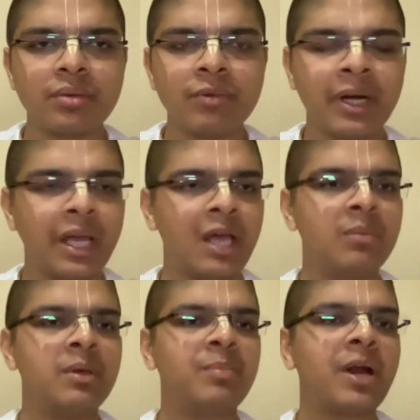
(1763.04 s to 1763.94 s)
One
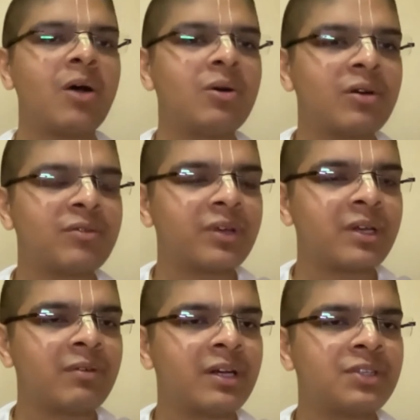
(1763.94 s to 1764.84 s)
can be proud of
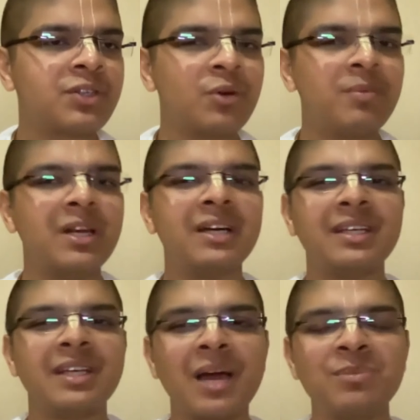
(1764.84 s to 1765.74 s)
even his
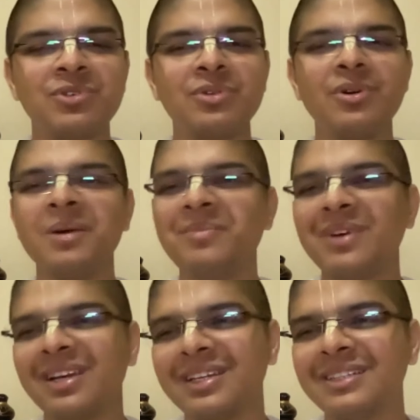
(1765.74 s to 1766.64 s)
humility. I am so
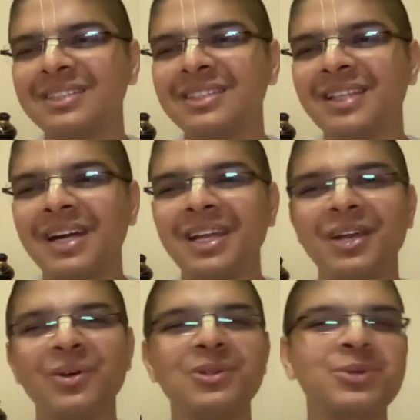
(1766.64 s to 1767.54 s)
humble. That
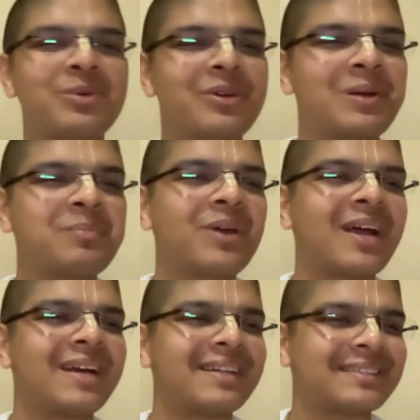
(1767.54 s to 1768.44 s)
can also be one
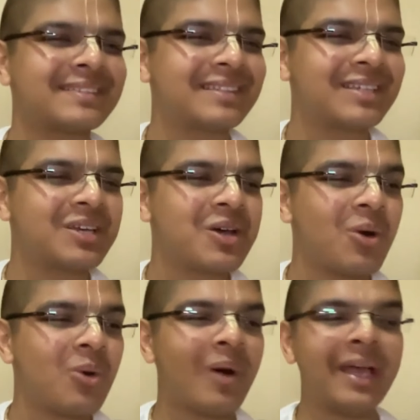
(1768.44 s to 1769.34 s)
pride.
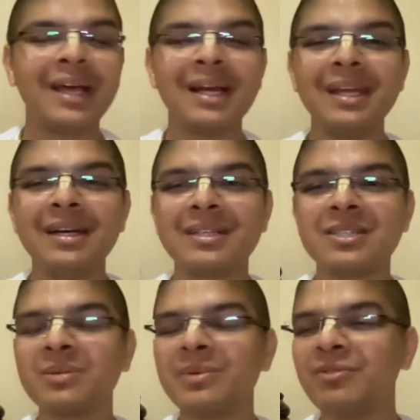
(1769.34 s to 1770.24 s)
Oh, I clean
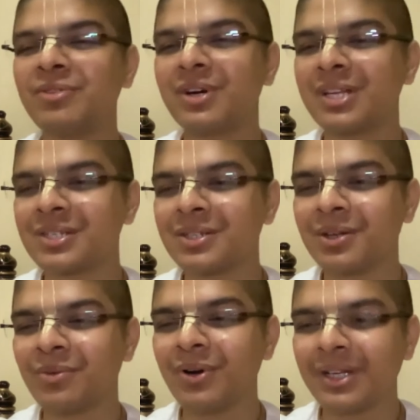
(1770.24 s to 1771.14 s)
dustbin for
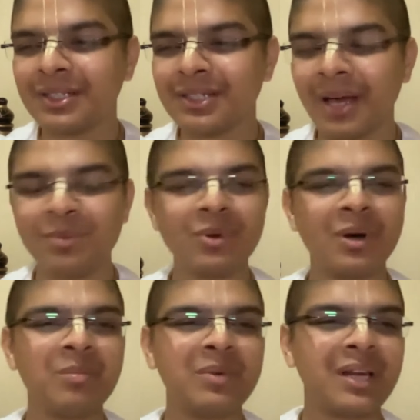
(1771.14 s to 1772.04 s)
devotees. I am so
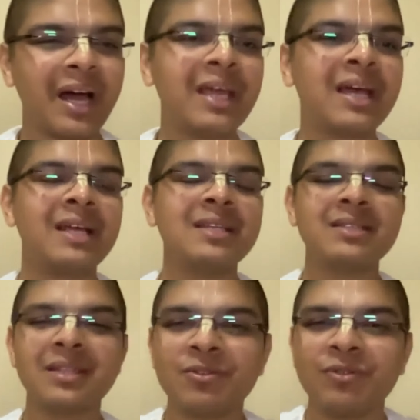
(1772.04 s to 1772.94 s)
humble. I
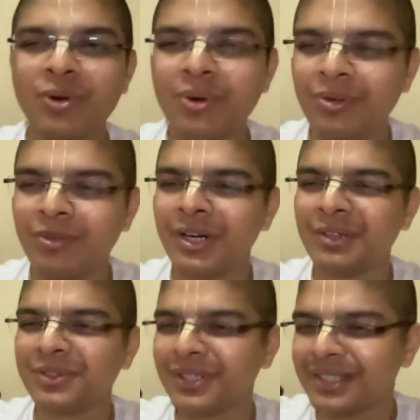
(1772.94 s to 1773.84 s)
cleanse the floor for
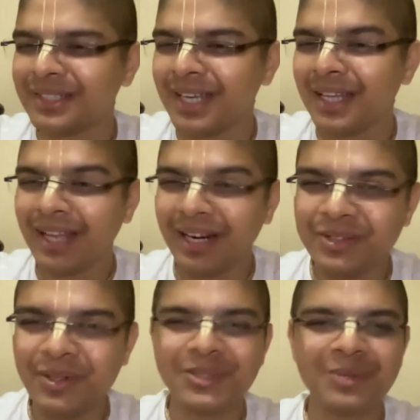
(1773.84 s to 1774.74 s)
devotees. That
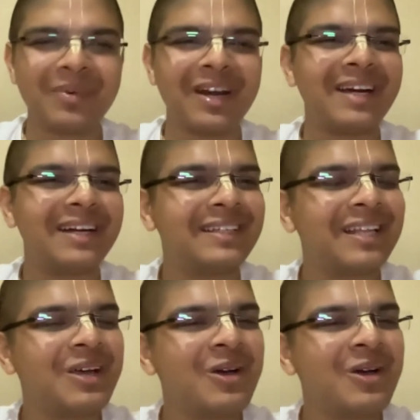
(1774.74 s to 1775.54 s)
is also pride.